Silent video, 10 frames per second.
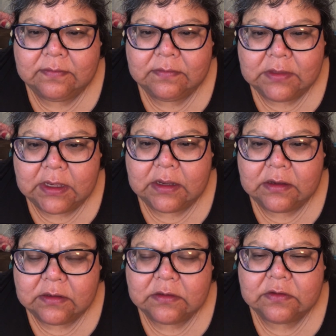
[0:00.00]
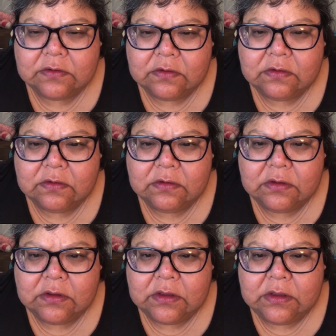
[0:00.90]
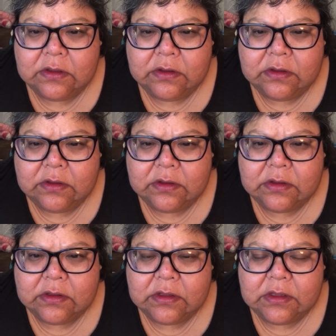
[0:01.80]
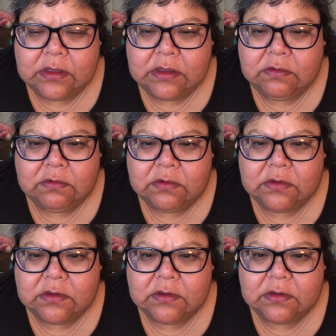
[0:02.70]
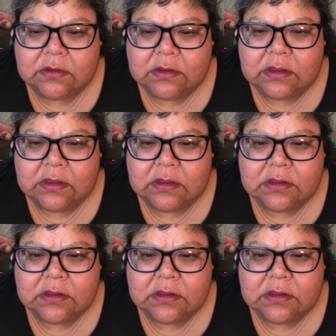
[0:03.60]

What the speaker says: Okay, so he won't, uh,